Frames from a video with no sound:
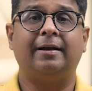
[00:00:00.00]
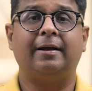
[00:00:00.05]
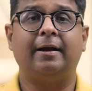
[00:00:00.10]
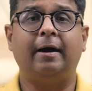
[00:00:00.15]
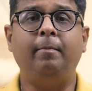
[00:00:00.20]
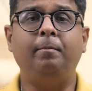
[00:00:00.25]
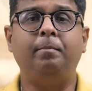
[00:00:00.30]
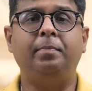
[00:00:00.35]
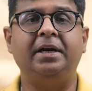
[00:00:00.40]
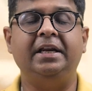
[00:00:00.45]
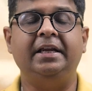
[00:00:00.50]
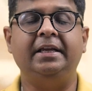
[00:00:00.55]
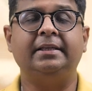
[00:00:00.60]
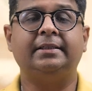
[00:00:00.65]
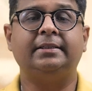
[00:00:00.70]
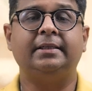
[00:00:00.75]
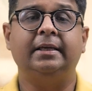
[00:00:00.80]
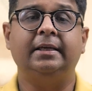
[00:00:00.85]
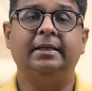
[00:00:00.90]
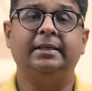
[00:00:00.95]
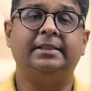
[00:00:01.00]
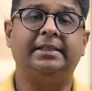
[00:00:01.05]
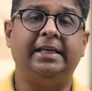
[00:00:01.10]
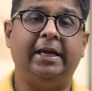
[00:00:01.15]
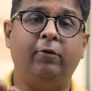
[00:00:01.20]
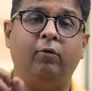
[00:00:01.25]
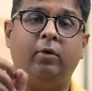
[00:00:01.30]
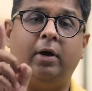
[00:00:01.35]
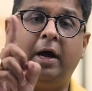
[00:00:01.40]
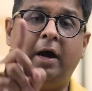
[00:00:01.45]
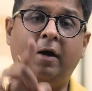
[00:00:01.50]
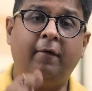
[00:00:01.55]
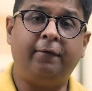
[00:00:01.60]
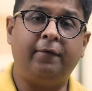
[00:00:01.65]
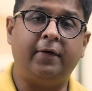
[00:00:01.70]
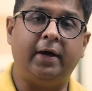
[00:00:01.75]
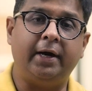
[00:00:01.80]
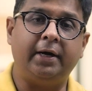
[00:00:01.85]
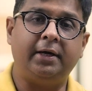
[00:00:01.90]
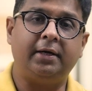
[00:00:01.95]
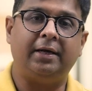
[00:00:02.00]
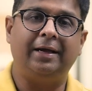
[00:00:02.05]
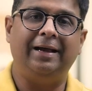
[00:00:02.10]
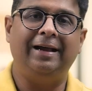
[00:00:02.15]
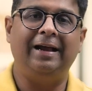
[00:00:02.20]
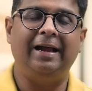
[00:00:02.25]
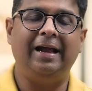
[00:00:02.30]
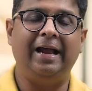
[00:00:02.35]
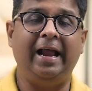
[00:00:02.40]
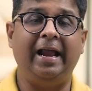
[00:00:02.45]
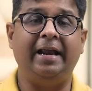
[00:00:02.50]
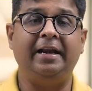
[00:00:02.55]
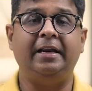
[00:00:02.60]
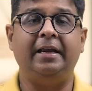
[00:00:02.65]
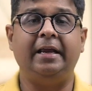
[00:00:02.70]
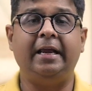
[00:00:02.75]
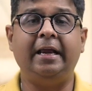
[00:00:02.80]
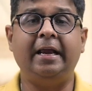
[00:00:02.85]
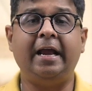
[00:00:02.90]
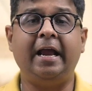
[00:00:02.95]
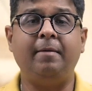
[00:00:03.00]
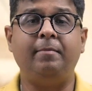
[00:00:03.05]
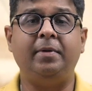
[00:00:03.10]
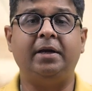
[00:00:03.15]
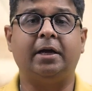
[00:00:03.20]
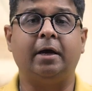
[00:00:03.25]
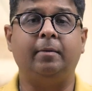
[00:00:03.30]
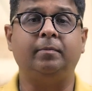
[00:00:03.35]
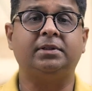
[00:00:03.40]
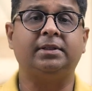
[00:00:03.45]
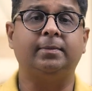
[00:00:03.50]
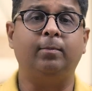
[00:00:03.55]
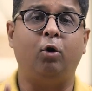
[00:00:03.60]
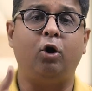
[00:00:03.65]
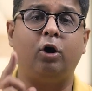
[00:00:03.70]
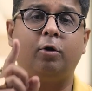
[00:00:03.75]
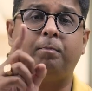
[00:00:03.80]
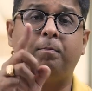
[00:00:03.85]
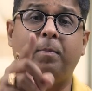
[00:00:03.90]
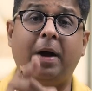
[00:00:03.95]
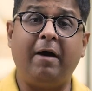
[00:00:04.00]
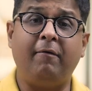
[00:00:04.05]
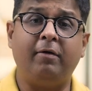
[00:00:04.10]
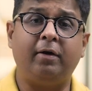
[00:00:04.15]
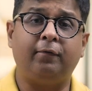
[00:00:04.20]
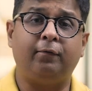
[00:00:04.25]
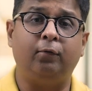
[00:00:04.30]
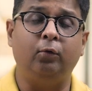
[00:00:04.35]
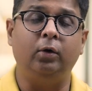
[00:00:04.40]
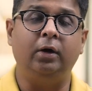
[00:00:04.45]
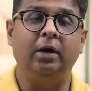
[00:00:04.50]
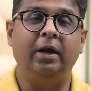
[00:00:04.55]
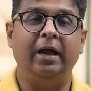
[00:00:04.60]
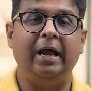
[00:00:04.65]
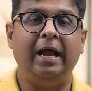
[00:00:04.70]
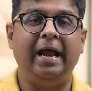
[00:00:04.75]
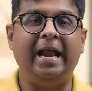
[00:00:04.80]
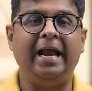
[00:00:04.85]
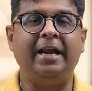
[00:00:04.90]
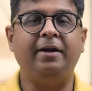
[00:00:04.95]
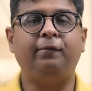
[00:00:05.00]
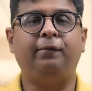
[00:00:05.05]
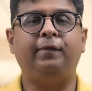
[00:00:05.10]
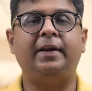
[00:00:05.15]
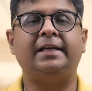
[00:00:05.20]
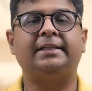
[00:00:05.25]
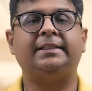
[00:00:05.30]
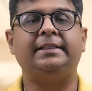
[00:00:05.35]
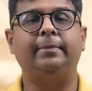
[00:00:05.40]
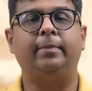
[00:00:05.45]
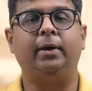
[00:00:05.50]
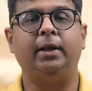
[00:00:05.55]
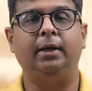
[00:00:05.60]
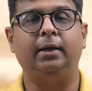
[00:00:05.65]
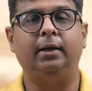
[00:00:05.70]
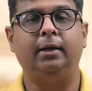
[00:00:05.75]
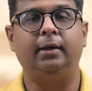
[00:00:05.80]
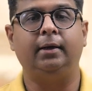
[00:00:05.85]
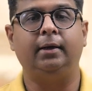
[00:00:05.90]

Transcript: companies save effort and AI becomes more powerful and flexible.